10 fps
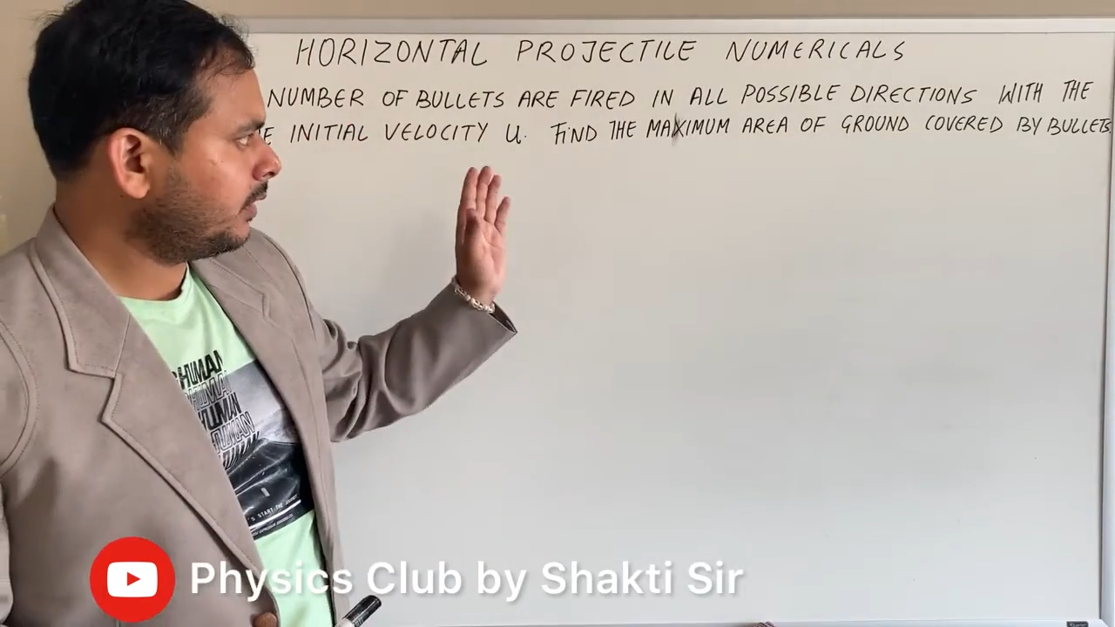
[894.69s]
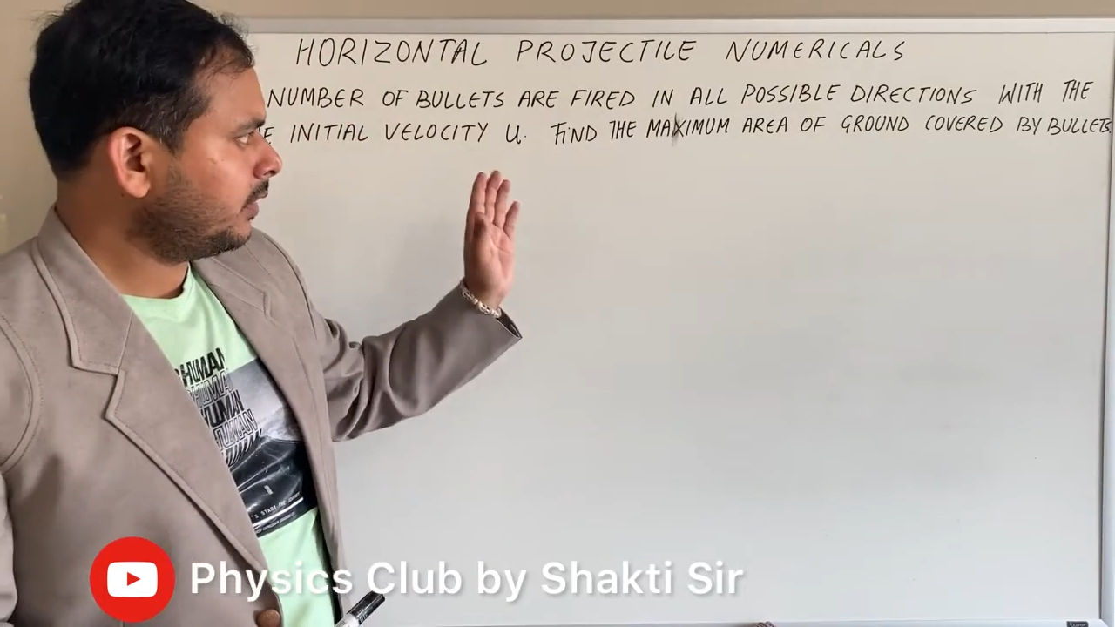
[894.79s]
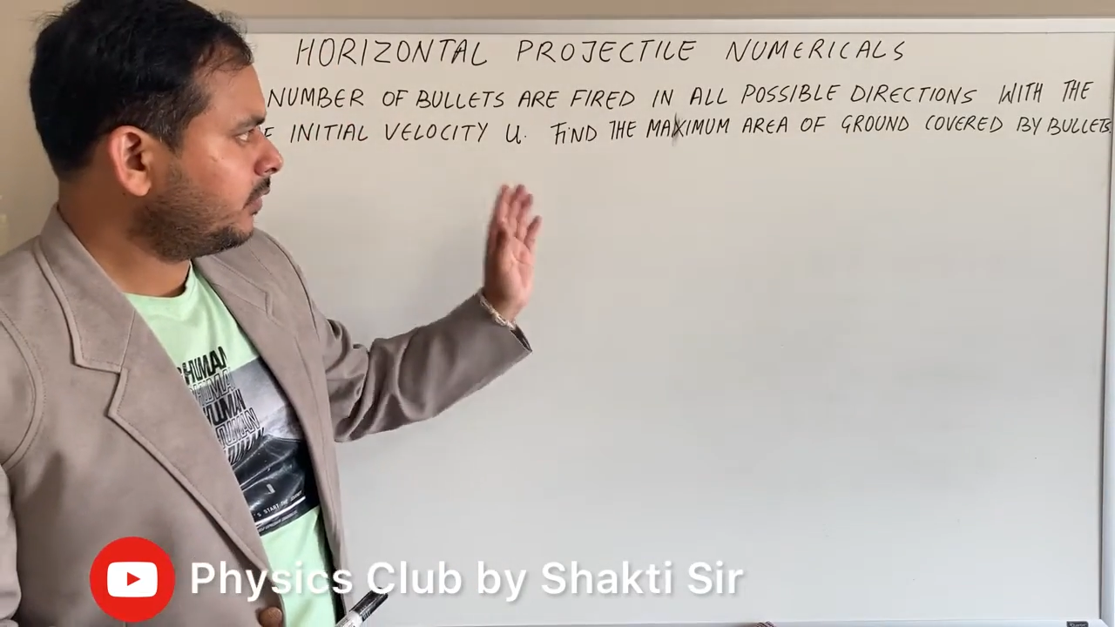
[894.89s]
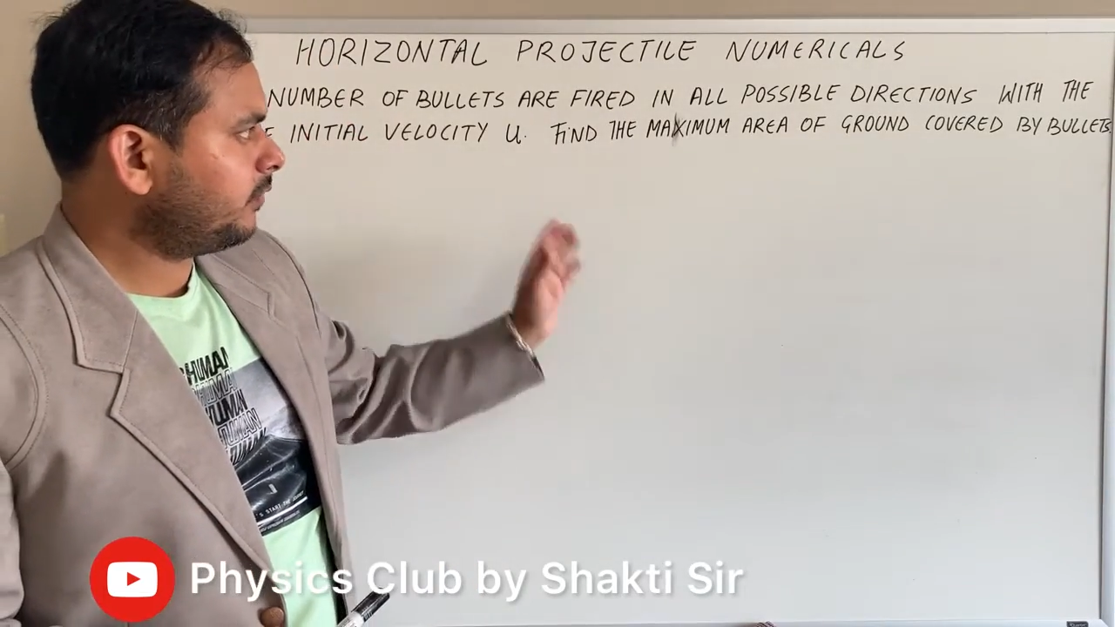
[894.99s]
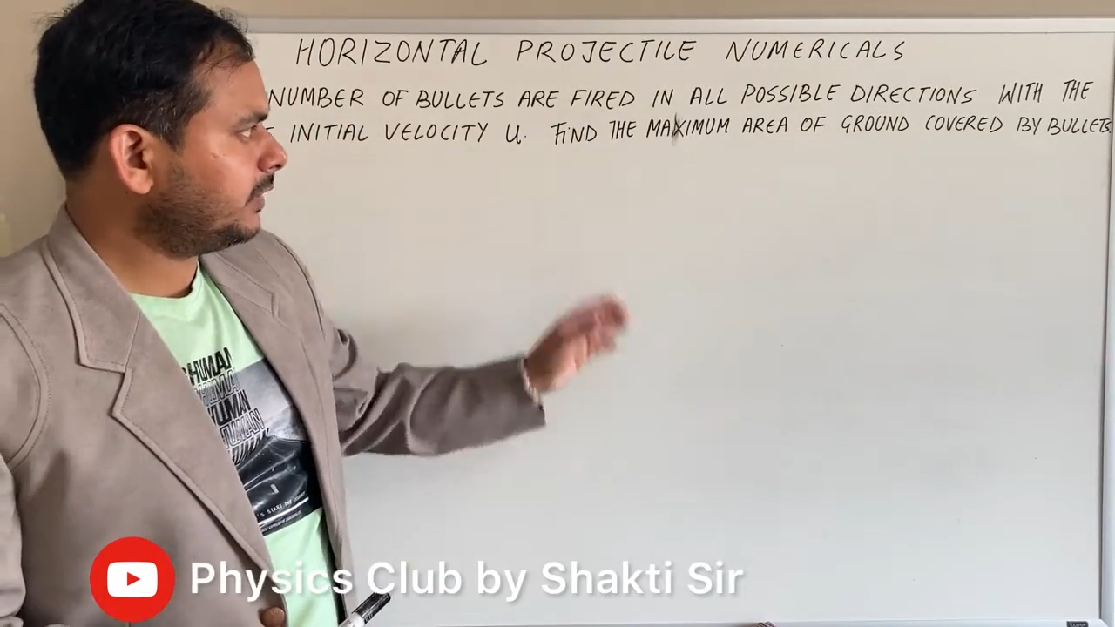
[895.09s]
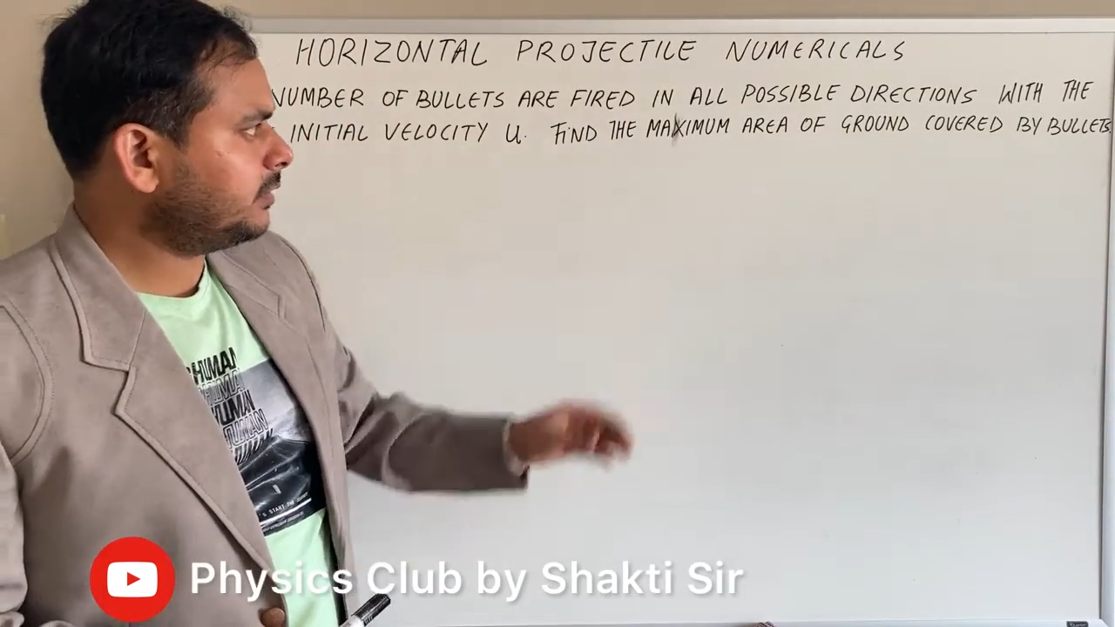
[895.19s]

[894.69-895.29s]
Find